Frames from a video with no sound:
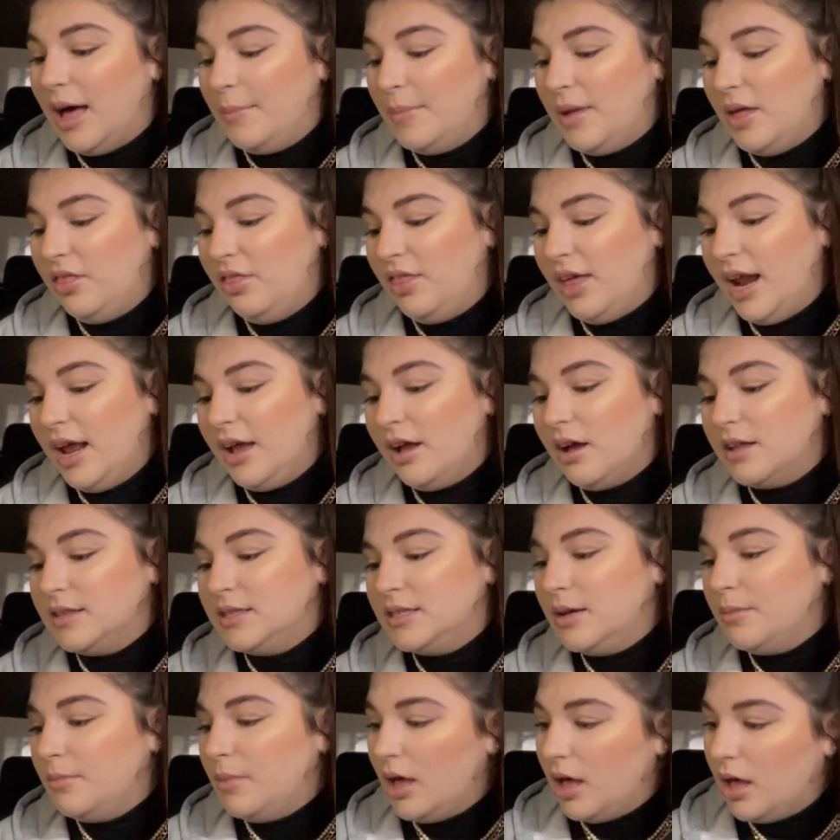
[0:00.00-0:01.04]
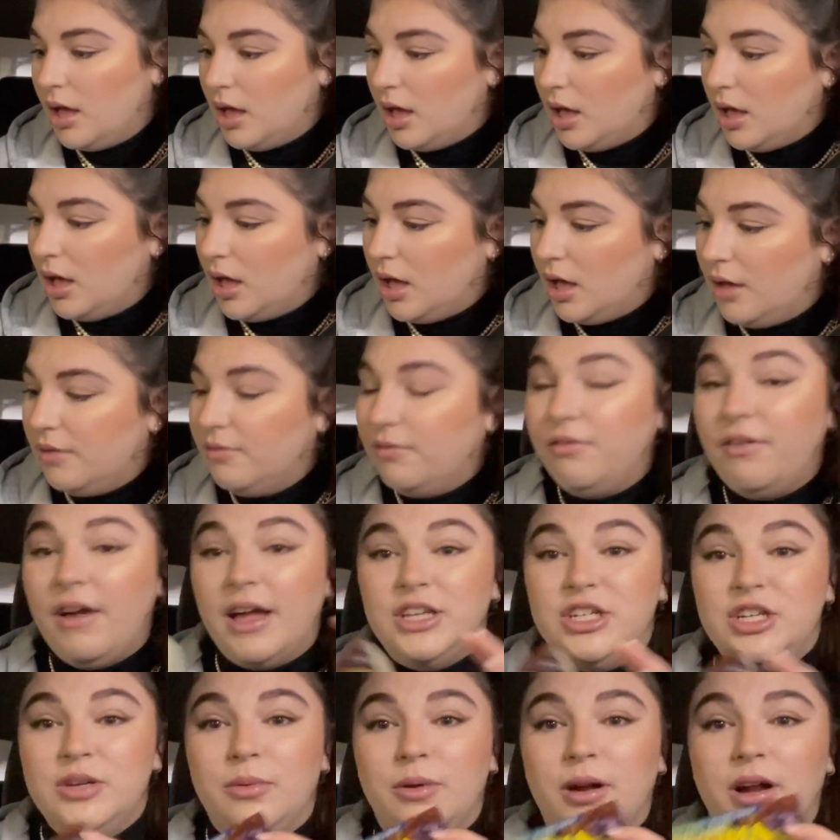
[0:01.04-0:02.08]
Then I got some
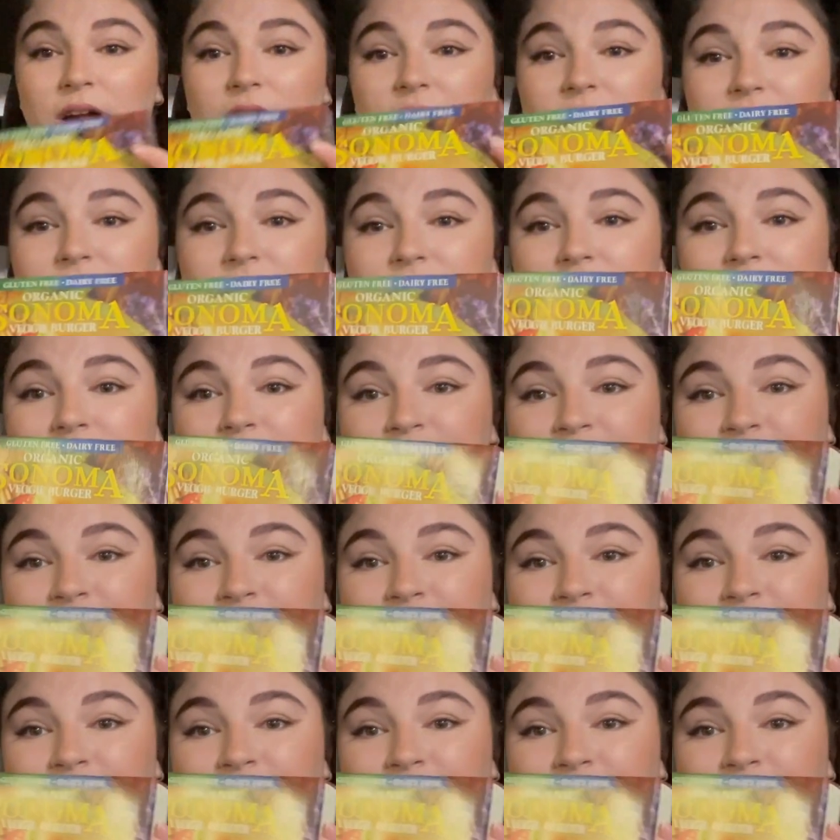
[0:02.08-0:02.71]
veggie burgers.